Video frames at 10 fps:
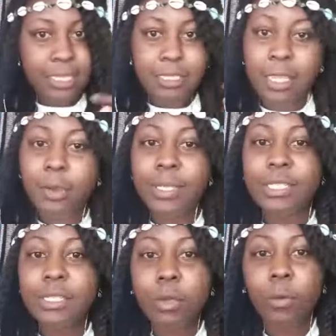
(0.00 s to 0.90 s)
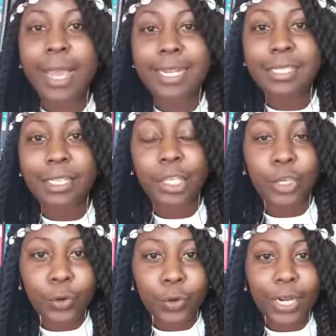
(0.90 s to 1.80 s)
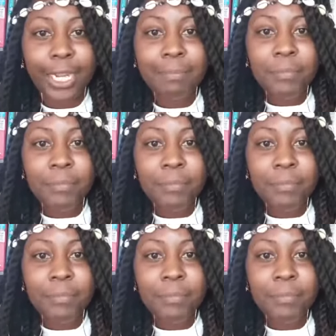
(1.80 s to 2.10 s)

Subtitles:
So it's just a way to secure it.